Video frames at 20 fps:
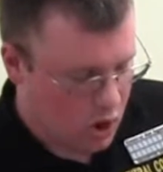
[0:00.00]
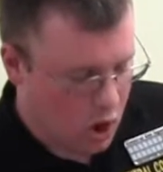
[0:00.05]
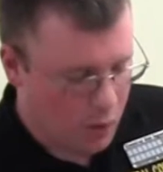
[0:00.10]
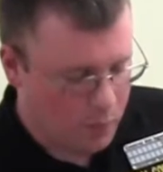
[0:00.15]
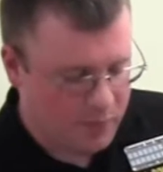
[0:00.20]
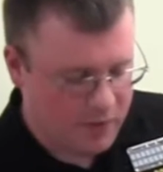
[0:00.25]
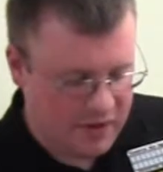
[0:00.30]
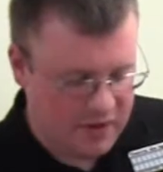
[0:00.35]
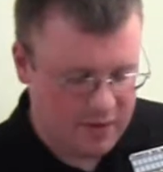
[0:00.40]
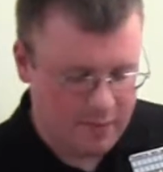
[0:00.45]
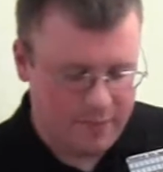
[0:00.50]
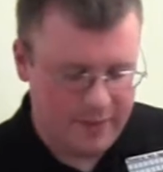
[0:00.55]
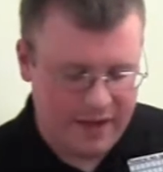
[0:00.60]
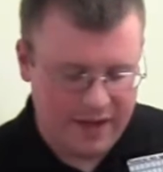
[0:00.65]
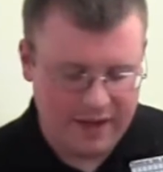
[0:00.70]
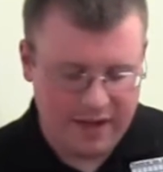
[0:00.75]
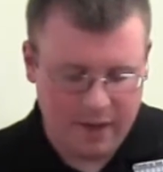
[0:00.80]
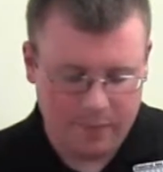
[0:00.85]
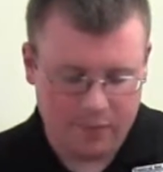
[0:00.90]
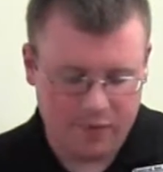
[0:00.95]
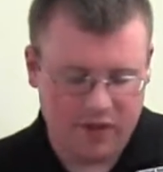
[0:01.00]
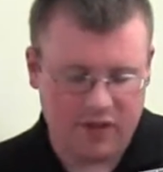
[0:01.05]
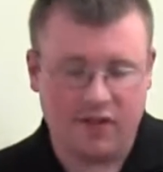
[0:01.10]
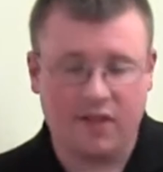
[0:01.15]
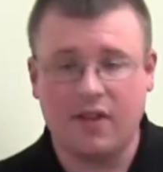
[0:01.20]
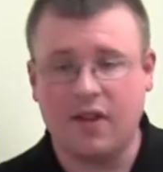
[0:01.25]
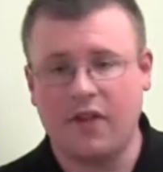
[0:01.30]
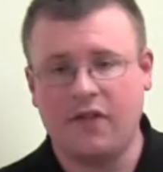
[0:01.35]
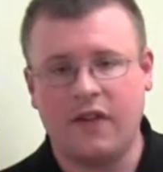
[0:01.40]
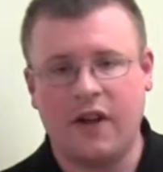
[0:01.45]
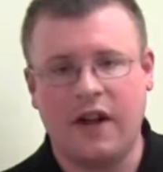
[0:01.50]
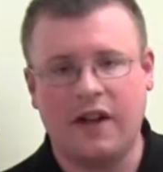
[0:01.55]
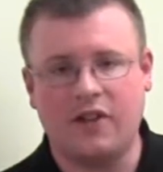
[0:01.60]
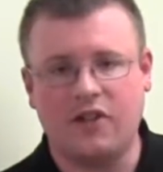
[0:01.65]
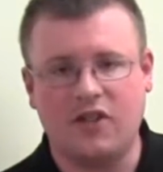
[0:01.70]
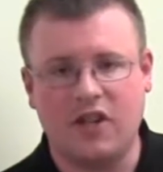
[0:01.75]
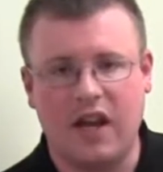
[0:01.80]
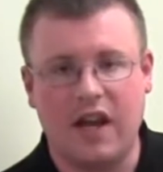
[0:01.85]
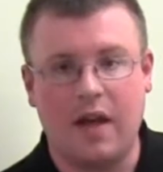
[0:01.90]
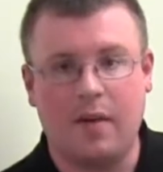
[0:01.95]
Opening the bag up, you can see I've got it
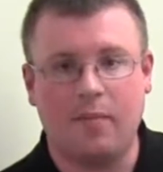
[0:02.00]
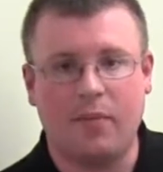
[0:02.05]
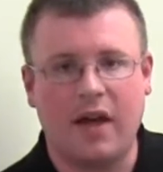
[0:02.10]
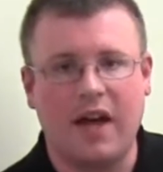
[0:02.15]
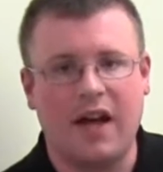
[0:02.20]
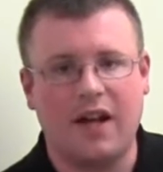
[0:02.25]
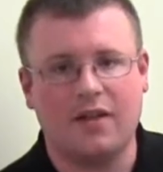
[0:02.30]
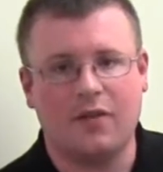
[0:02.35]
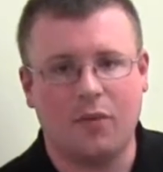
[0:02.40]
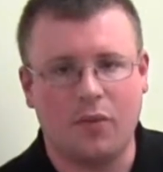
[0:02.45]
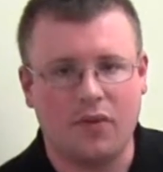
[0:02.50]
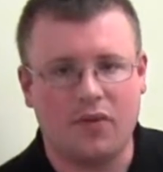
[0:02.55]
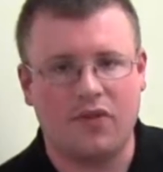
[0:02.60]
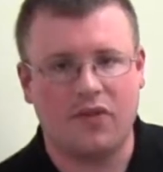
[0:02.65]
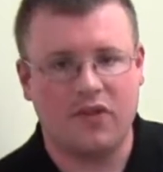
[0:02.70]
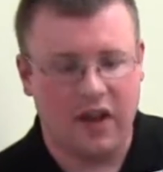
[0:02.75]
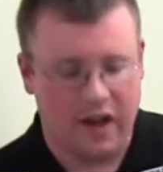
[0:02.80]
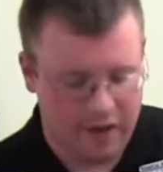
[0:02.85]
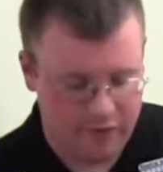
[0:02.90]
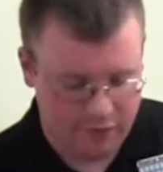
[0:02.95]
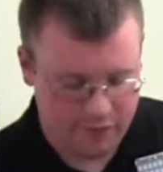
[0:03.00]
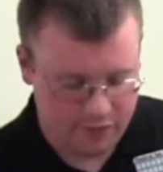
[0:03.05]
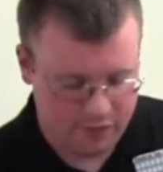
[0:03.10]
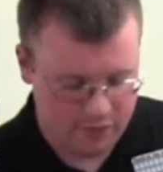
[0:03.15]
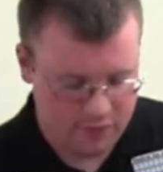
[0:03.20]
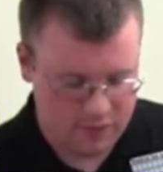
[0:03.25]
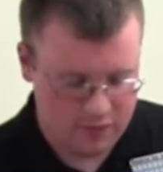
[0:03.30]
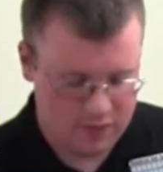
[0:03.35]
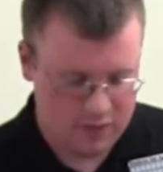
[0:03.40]
jam-packed with stuff.